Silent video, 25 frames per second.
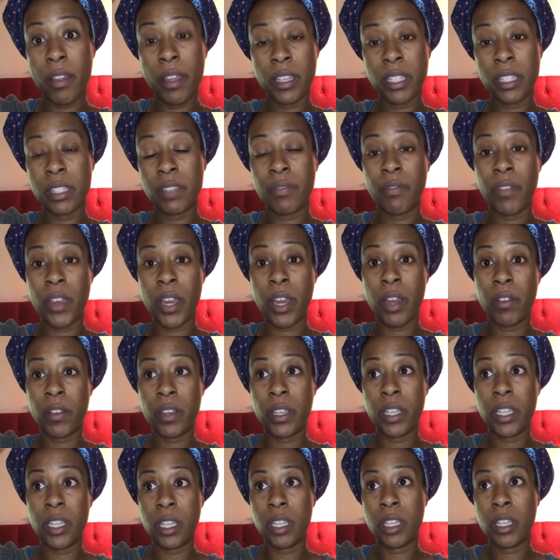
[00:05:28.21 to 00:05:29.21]
it's
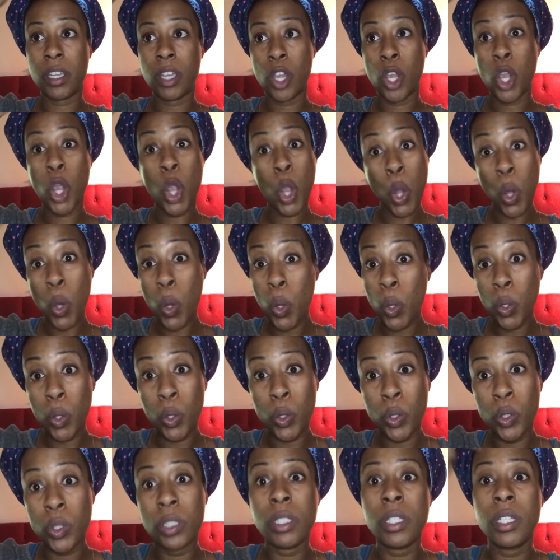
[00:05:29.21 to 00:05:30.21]
very
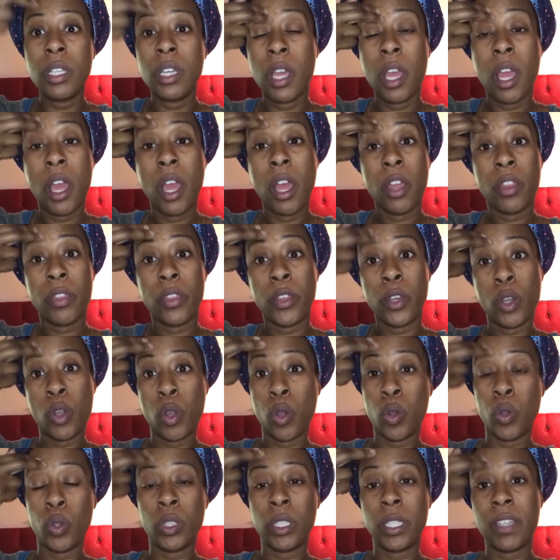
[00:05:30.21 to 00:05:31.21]
cold. The
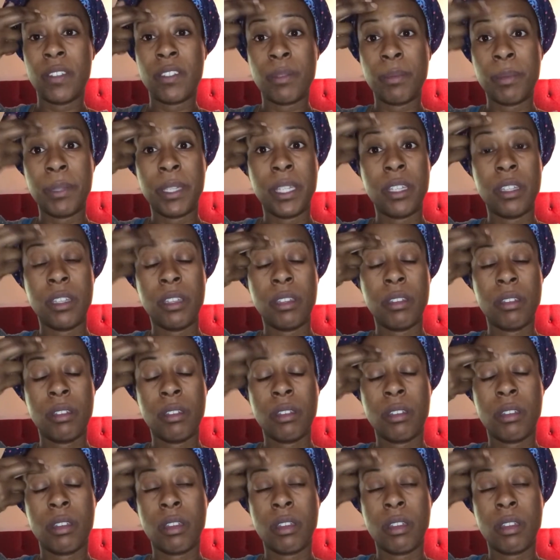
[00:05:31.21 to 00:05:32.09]
cold gives me